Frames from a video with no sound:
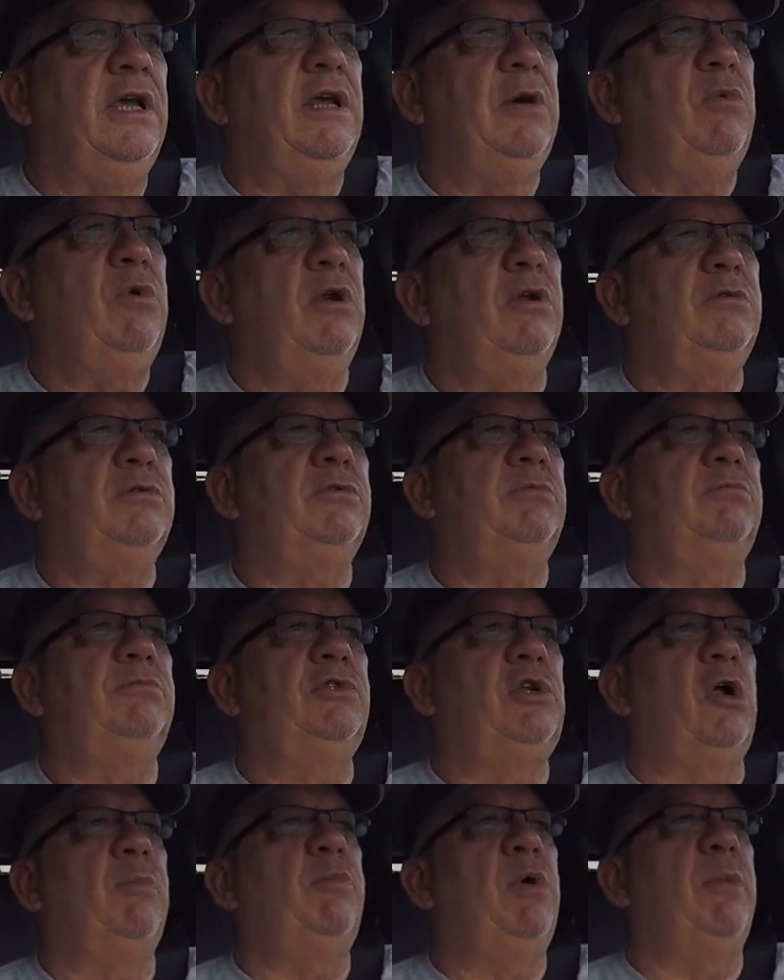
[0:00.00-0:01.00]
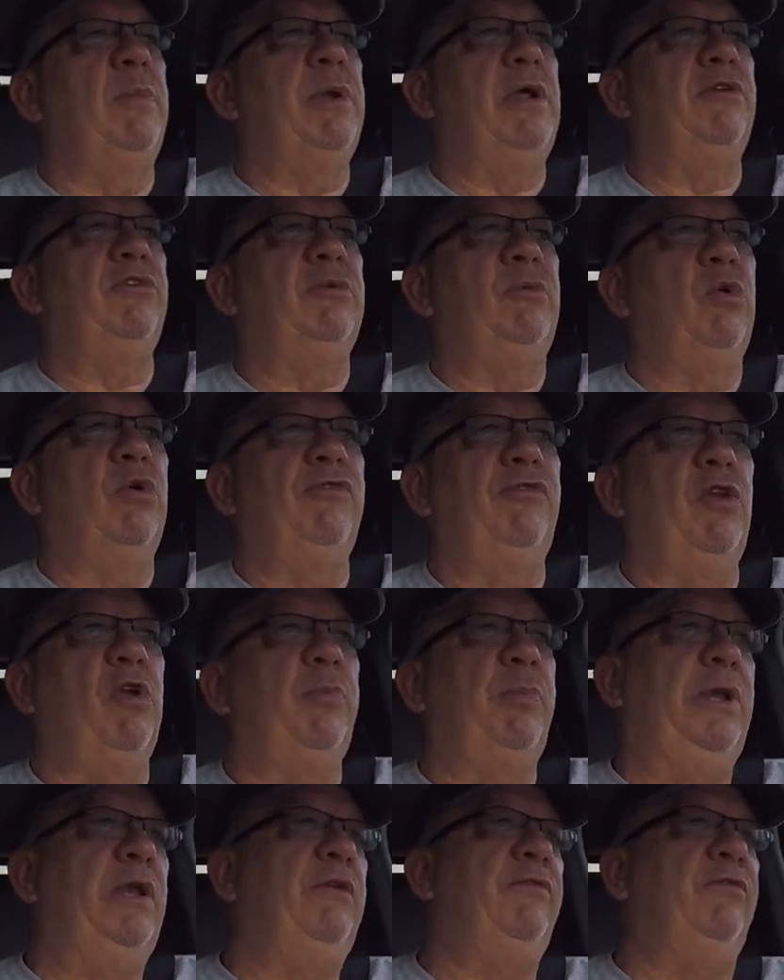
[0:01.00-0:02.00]
And I want to start pumping out some more
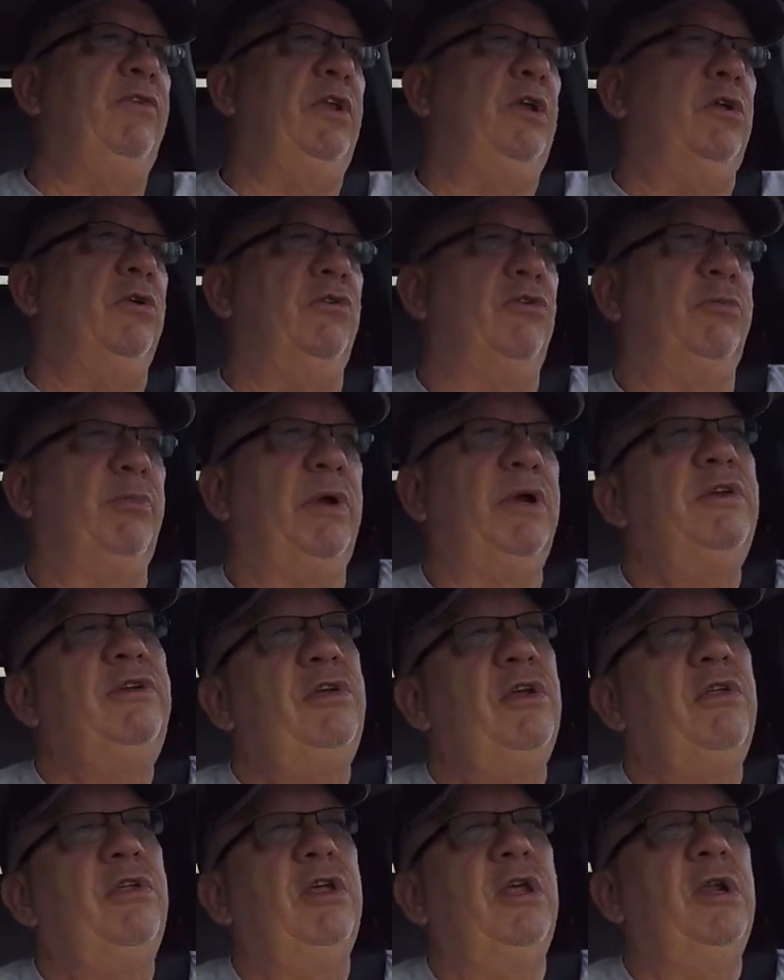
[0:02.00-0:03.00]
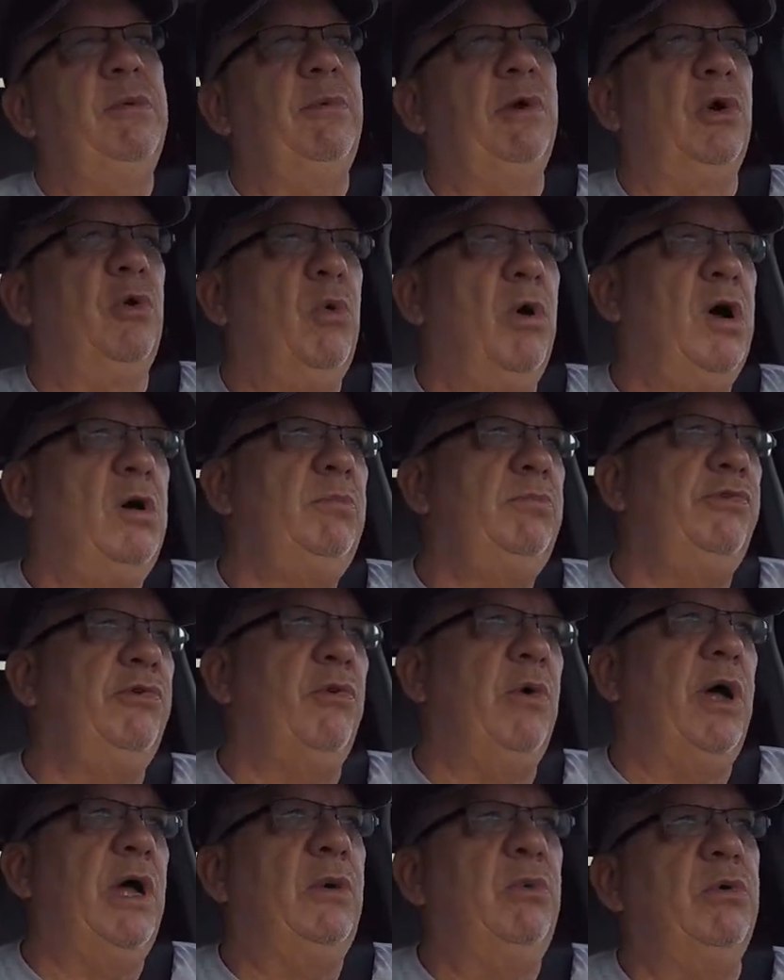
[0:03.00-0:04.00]
Philippine videos. But until then, I'm on
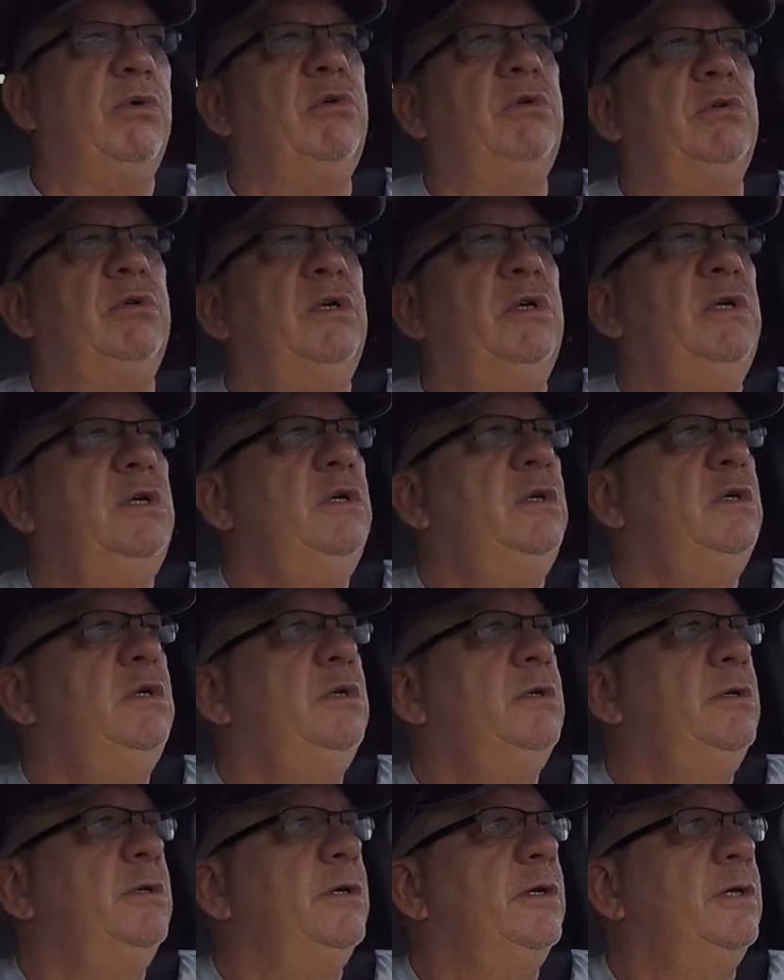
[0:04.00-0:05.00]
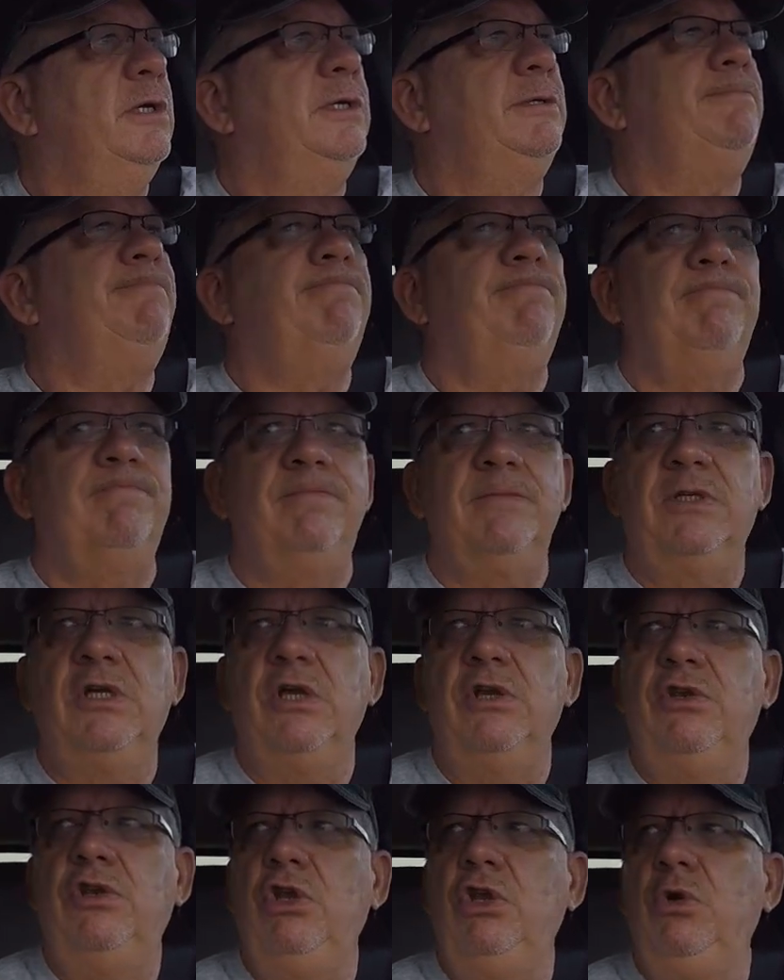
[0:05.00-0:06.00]
Guam, so I will uh,
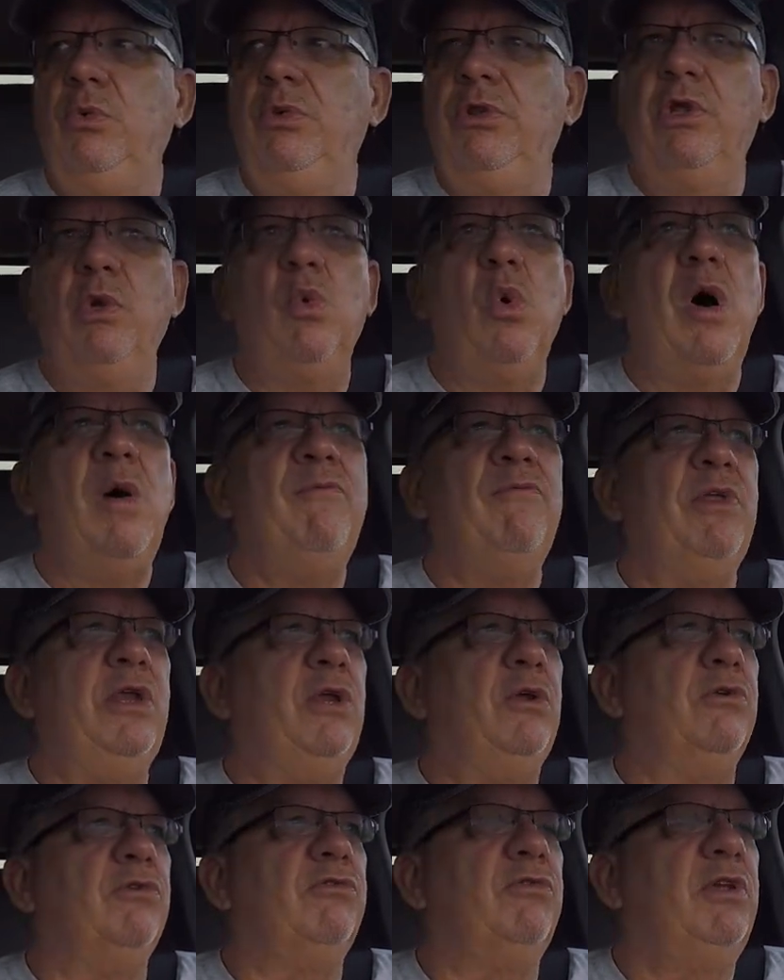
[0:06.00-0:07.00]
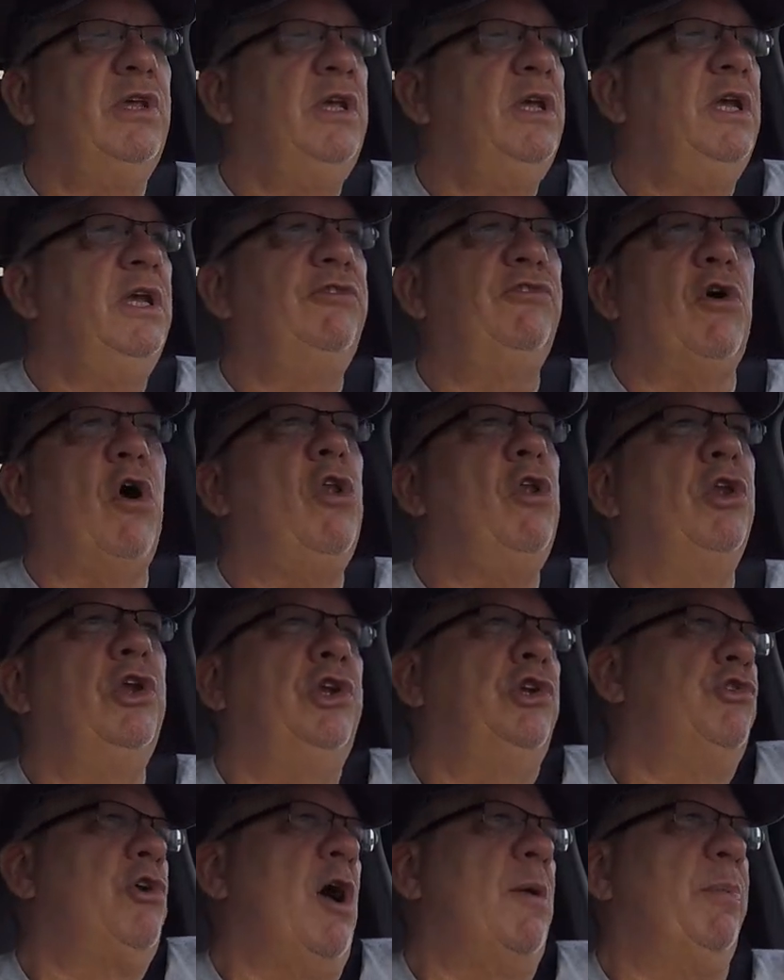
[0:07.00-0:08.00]
continue with the Guam videos. It's all
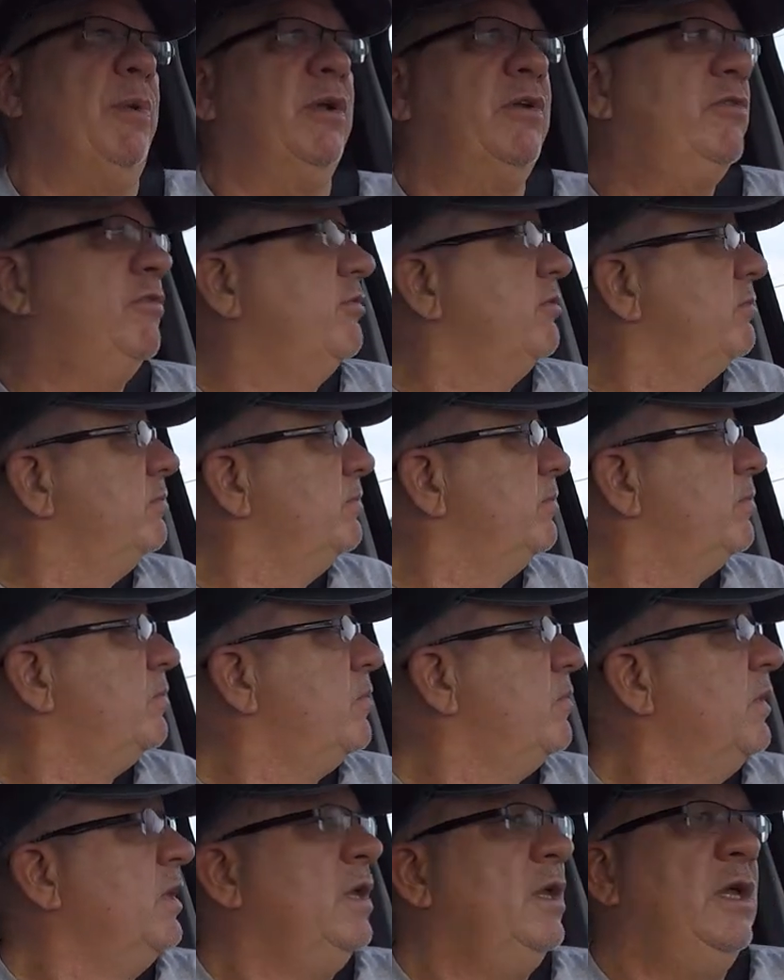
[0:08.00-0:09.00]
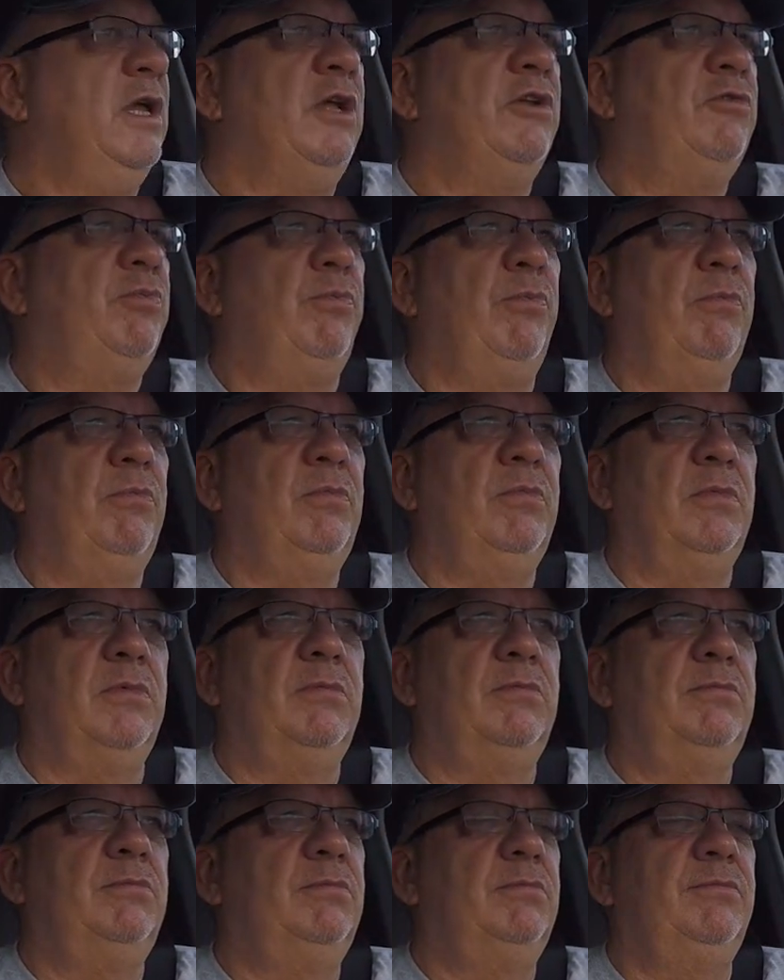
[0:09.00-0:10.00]
in the tropics. It's
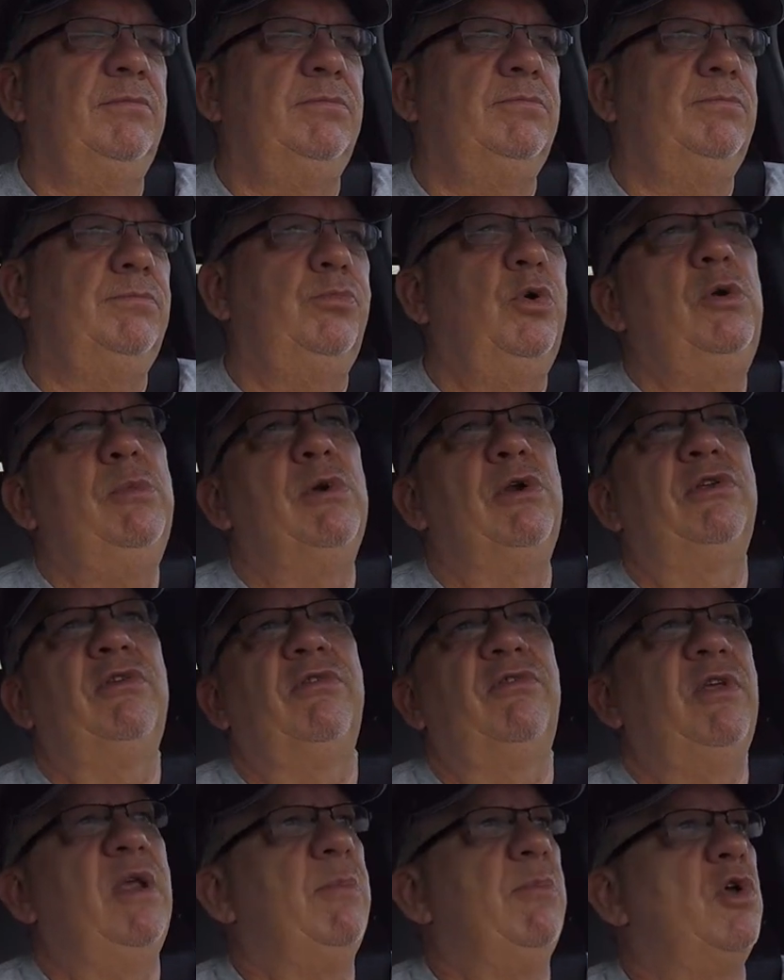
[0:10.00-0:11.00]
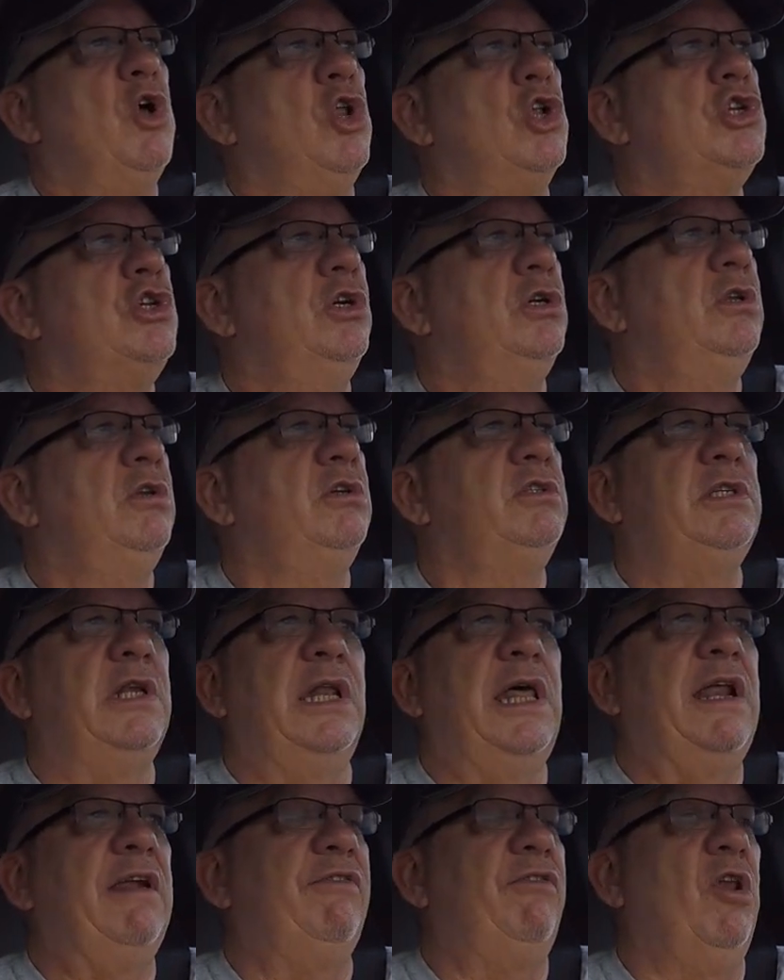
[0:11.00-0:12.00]
pretty much the same culture.
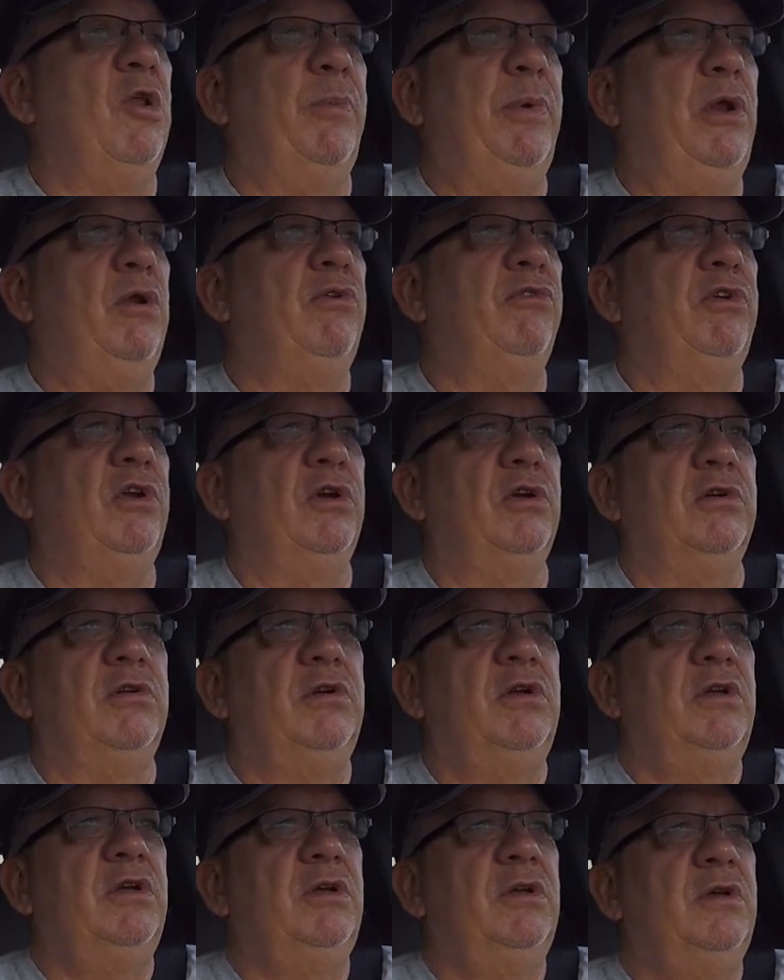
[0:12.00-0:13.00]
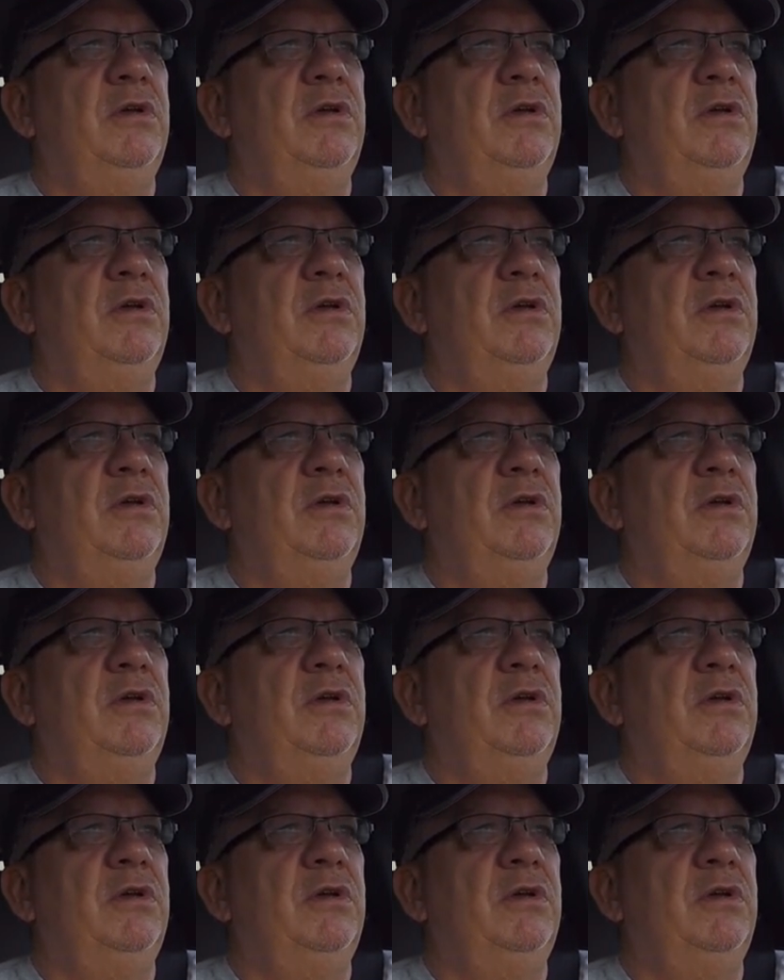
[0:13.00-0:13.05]
There's a lot of Filipinos here.